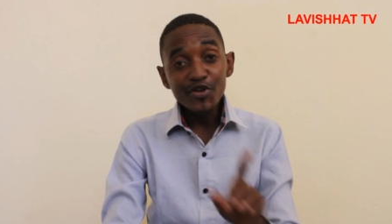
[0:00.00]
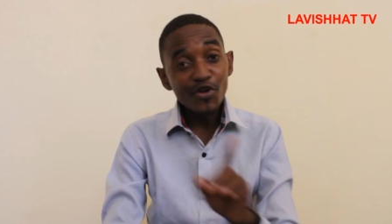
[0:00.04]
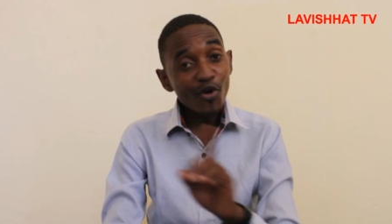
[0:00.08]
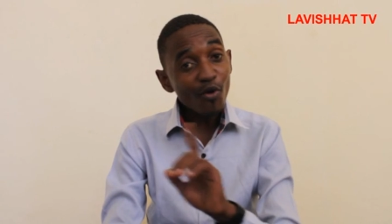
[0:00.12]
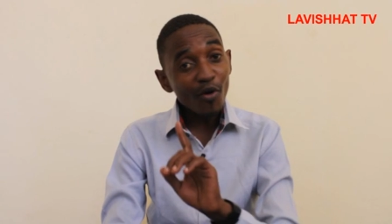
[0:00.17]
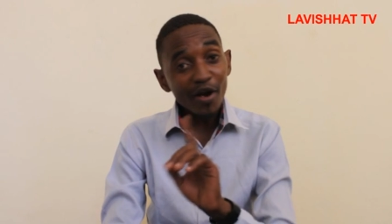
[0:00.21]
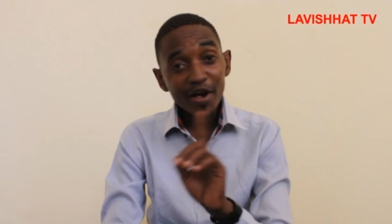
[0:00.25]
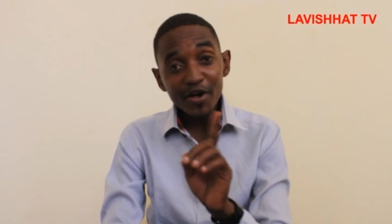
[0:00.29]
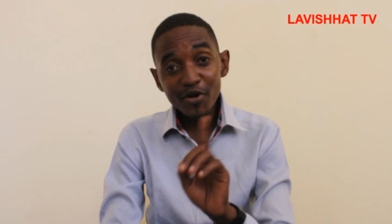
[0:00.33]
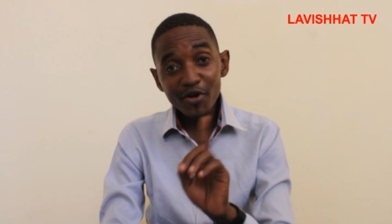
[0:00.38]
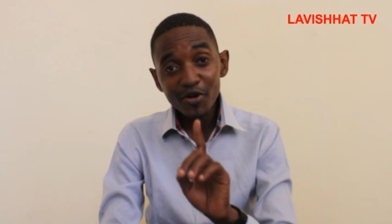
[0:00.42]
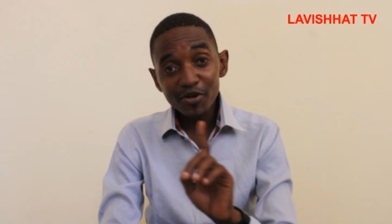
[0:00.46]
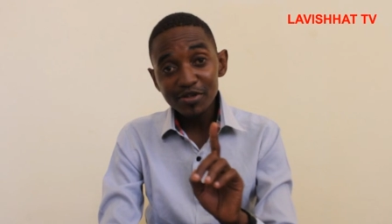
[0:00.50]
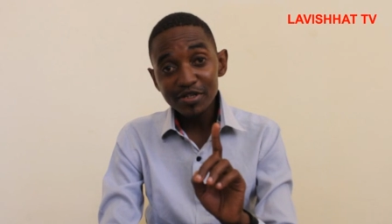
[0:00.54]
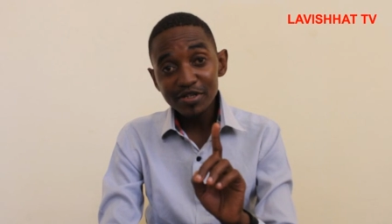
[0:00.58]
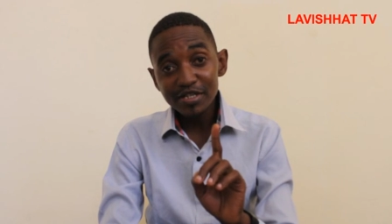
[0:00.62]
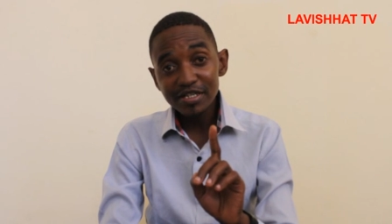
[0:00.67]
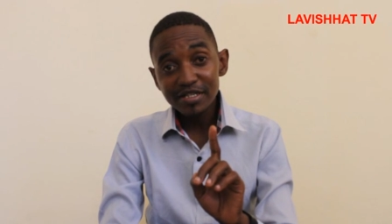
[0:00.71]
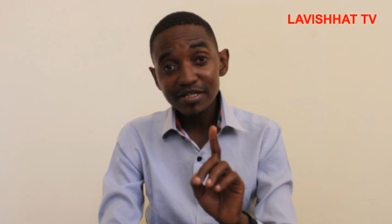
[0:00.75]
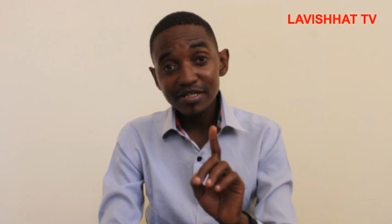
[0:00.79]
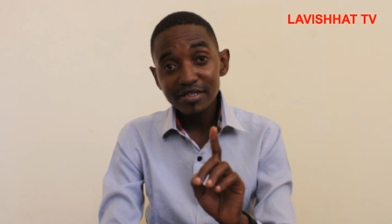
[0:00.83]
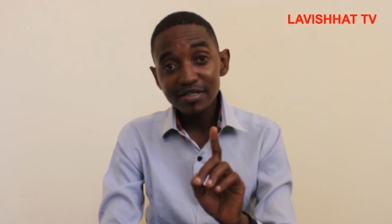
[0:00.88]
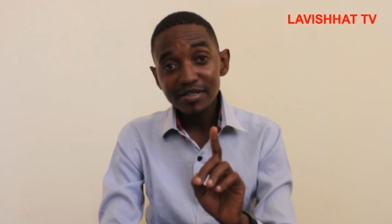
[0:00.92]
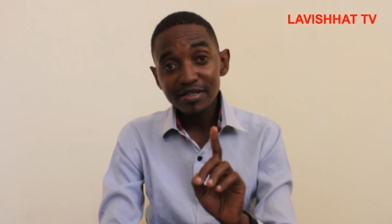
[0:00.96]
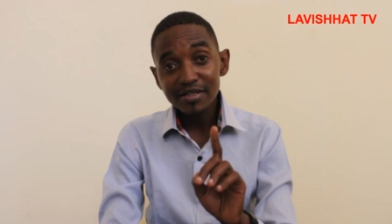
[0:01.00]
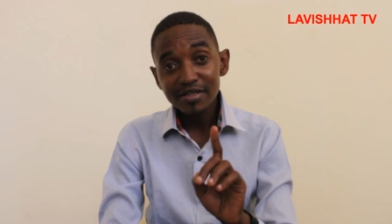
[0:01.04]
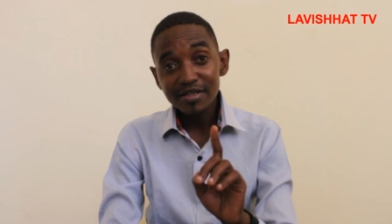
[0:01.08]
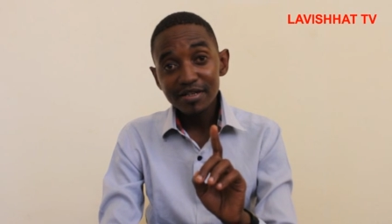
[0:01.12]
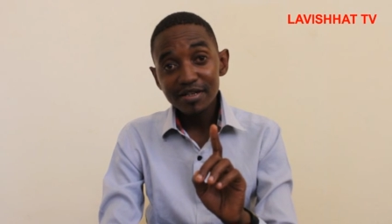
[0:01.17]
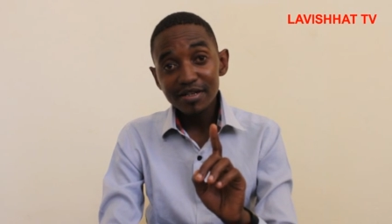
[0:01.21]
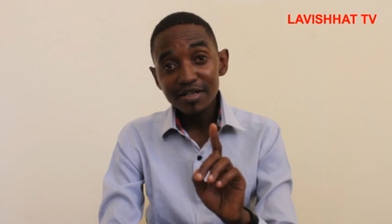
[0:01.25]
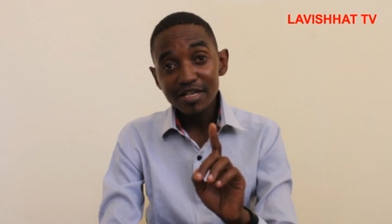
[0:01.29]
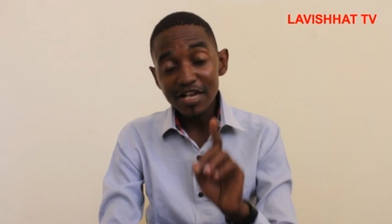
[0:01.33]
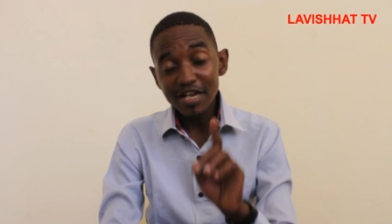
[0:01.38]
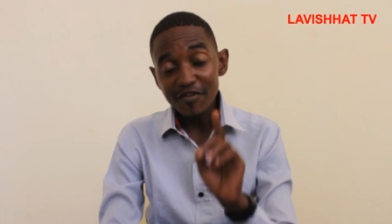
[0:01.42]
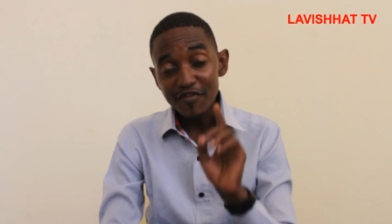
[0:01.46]
No one knows
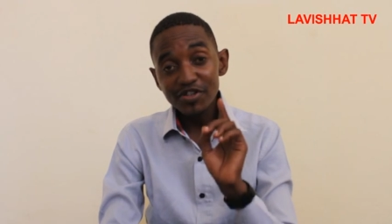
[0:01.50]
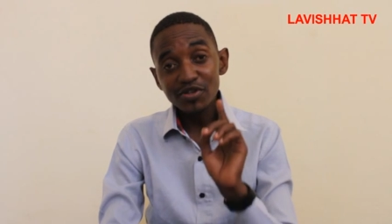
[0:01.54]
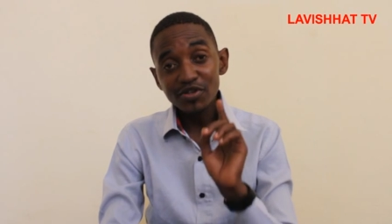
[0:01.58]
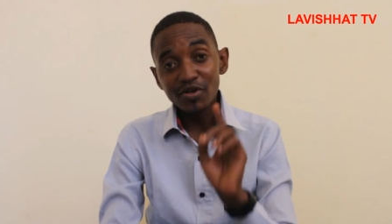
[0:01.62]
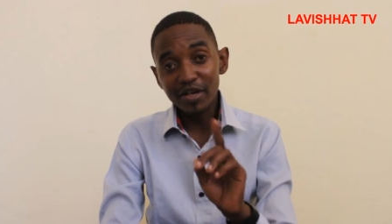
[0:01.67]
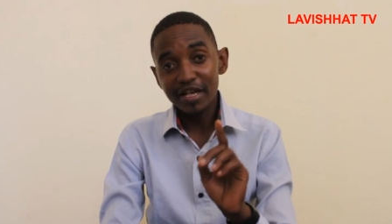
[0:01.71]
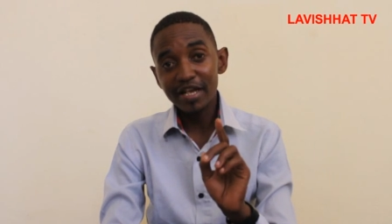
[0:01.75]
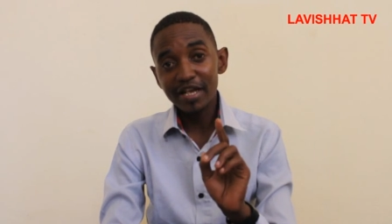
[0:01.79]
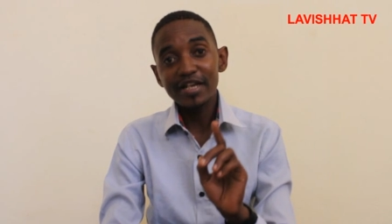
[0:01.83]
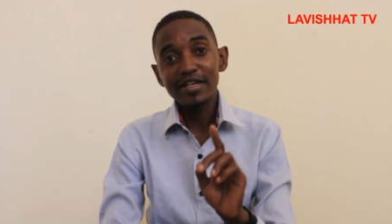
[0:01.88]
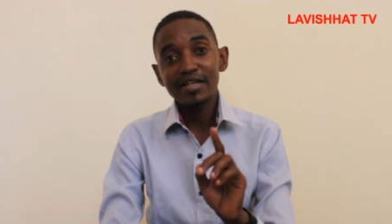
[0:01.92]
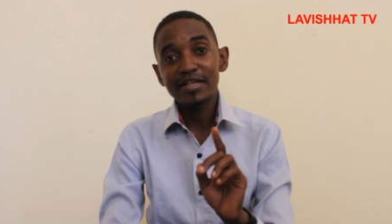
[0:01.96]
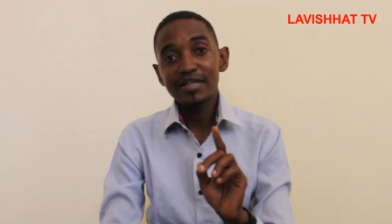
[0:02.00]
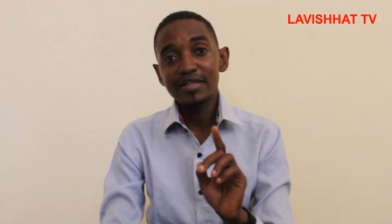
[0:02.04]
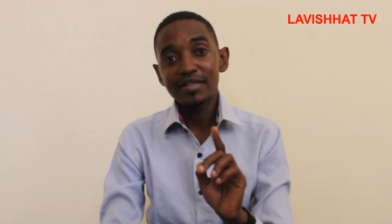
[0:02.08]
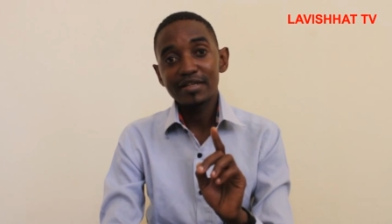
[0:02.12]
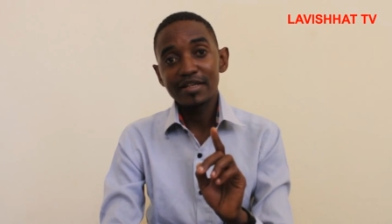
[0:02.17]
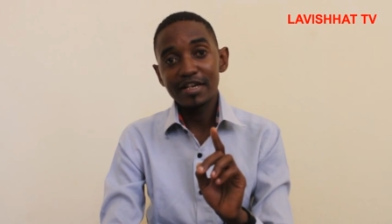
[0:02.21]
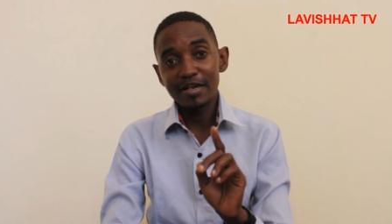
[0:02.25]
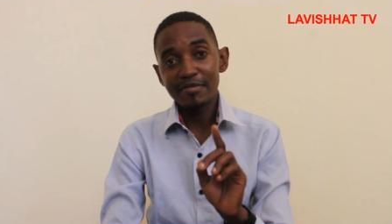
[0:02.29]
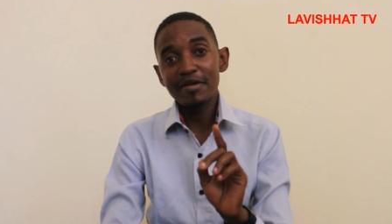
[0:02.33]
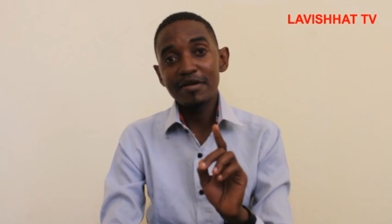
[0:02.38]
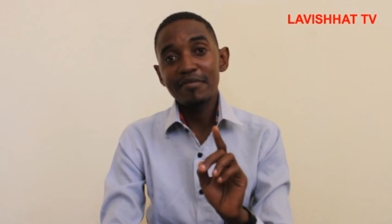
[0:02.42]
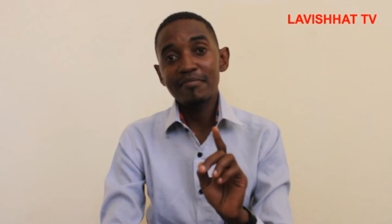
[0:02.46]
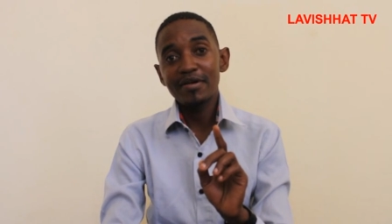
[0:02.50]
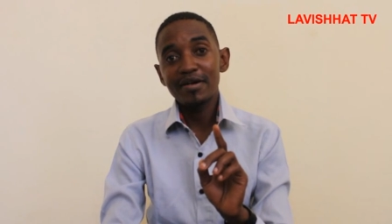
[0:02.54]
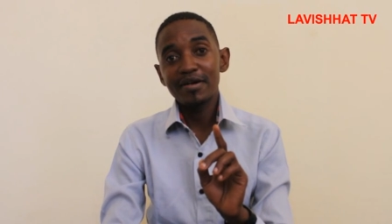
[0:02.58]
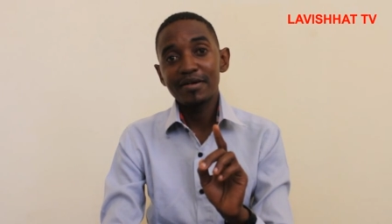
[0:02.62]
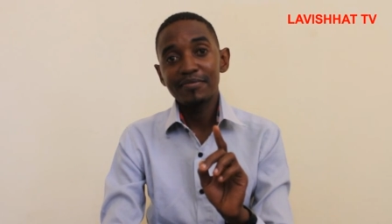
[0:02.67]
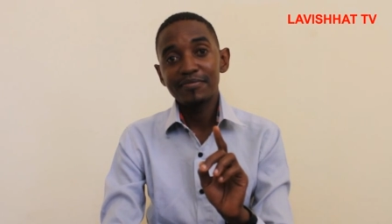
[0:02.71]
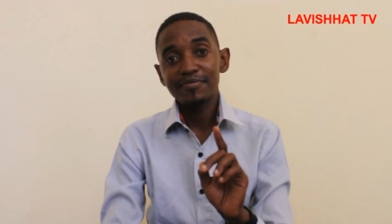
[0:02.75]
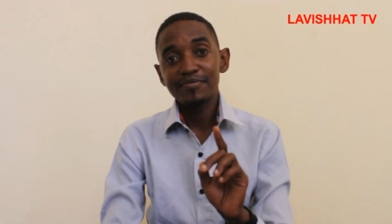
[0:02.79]
if it's okay, remember.